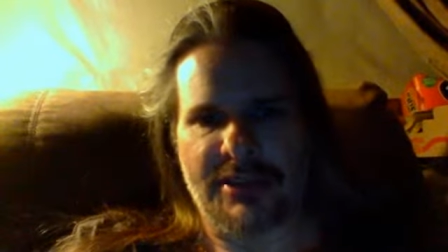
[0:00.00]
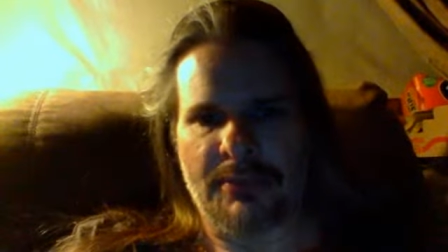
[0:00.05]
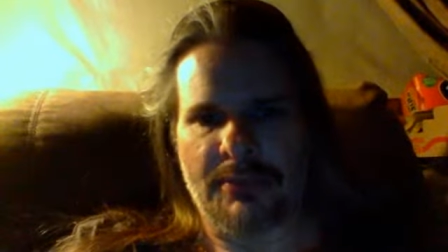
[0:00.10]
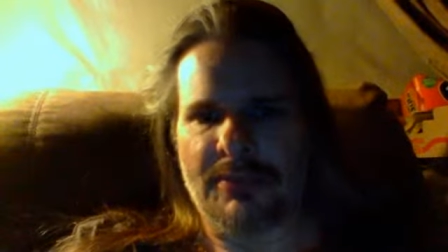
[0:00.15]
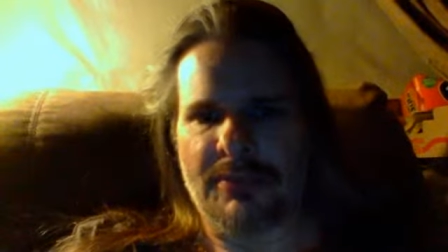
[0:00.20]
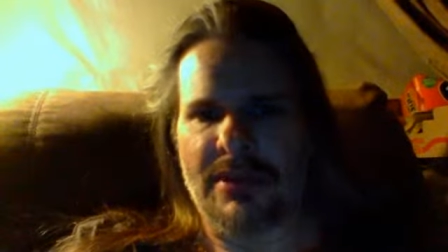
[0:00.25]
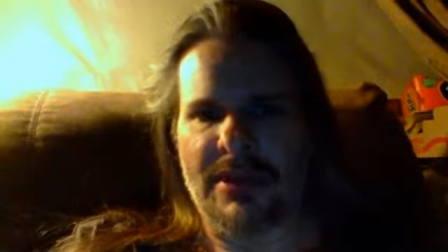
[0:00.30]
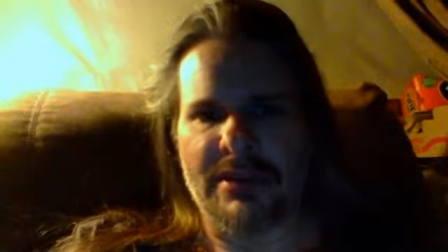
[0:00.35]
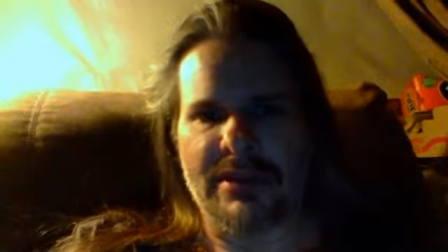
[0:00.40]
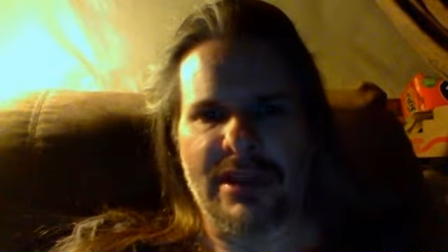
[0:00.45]
But
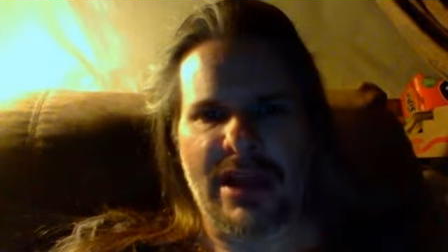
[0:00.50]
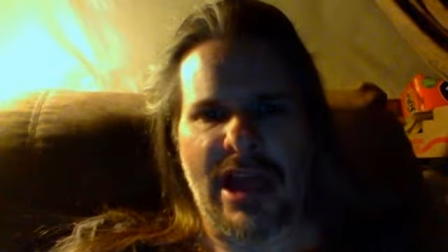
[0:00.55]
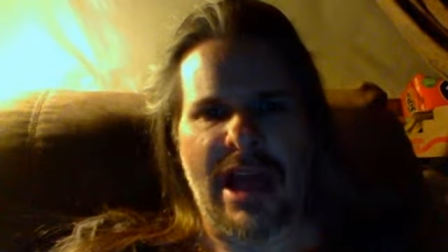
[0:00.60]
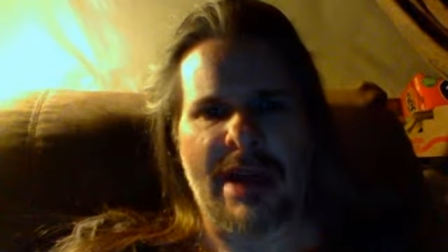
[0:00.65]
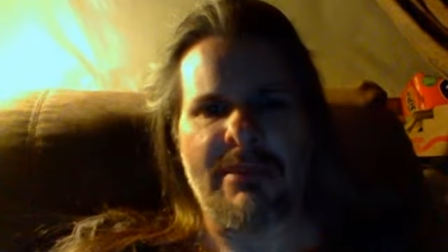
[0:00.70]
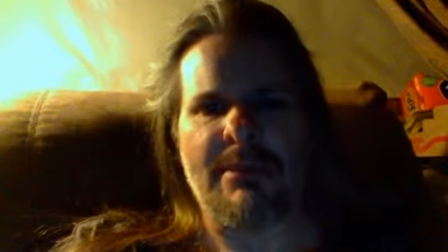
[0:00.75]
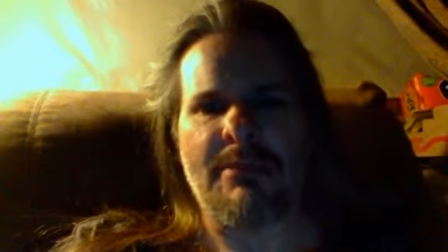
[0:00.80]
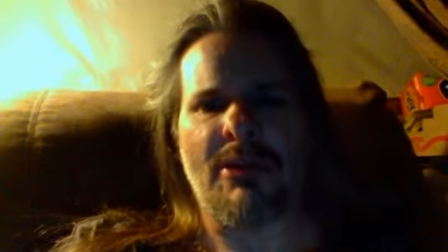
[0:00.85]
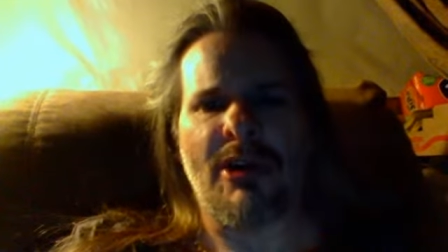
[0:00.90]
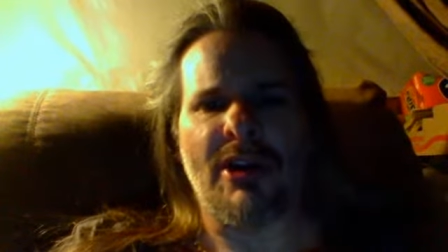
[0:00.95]
look,
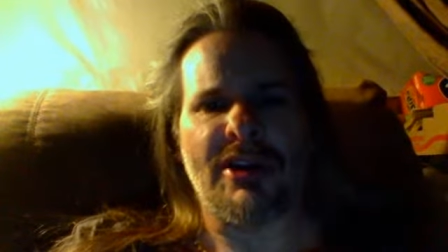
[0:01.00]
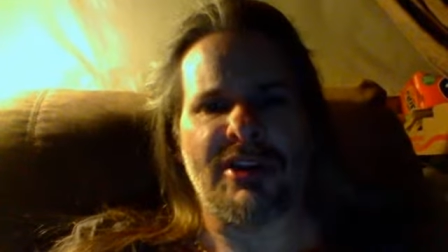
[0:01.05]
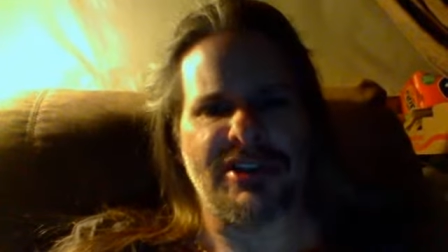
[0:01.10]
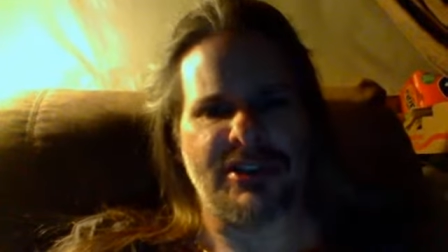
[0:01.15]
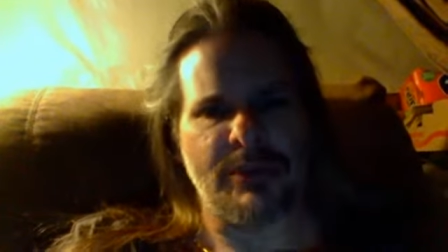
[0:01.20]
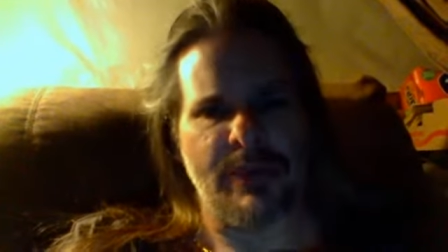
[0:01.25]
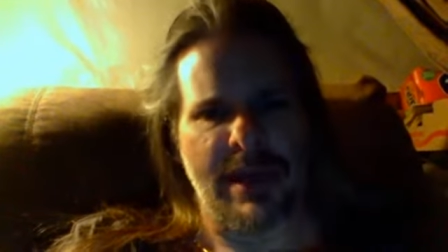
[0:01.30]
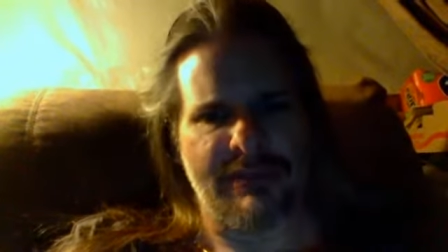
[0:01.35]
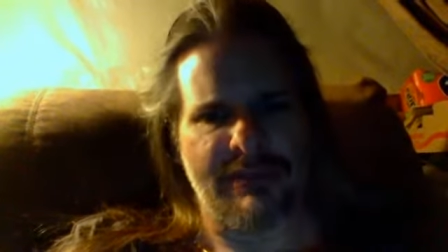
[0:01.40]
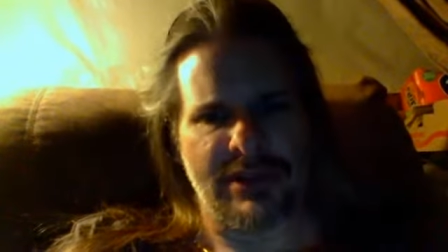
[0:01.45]
how many parks
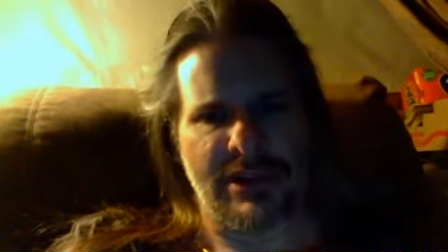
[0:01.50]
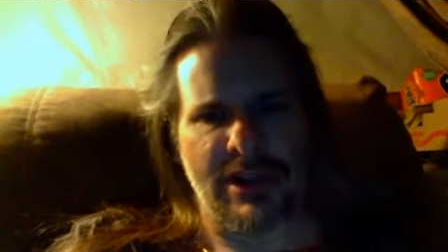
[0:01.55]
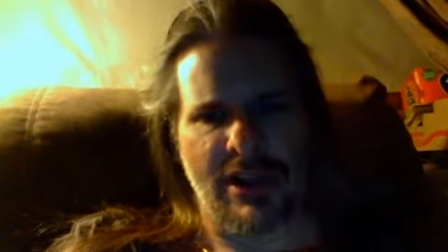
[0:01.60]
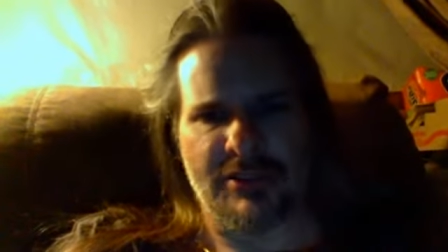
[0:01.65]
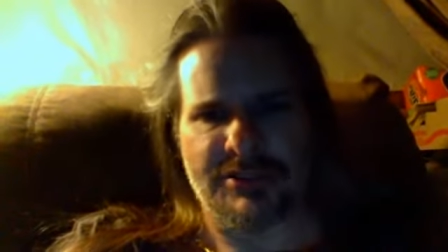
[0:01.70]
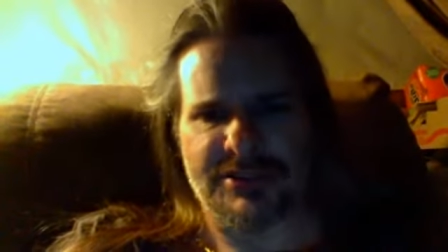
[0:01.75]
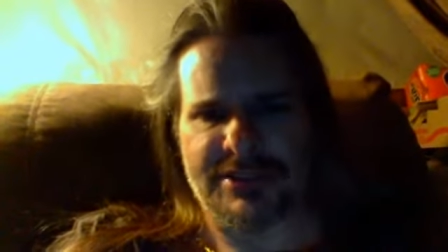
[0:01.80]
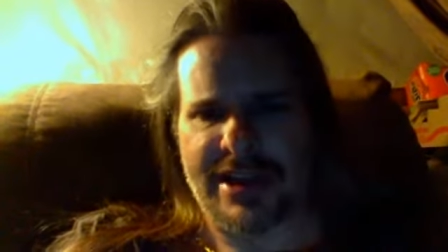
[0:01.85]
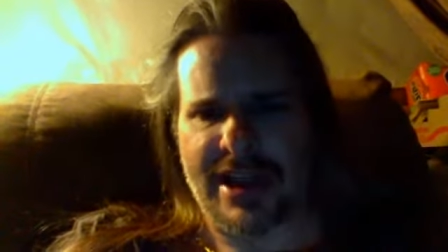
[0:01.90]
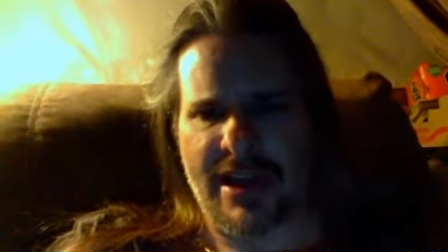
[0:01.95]
do we have to
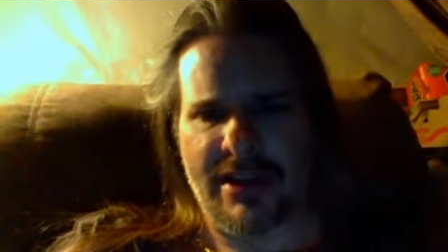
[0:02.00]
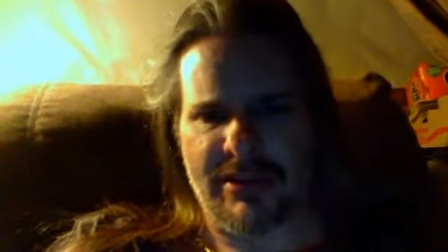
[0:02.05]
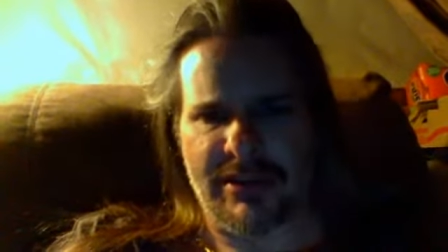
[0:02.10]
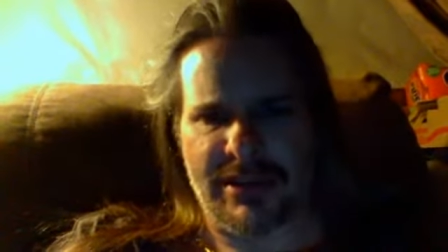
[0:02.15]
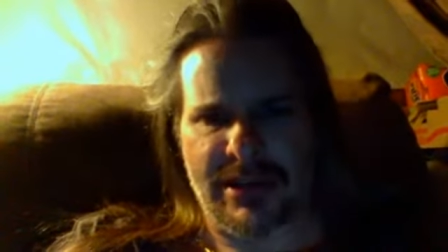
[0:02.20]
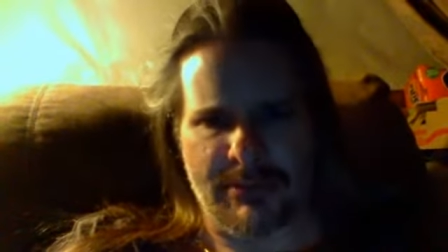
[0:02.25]
close down?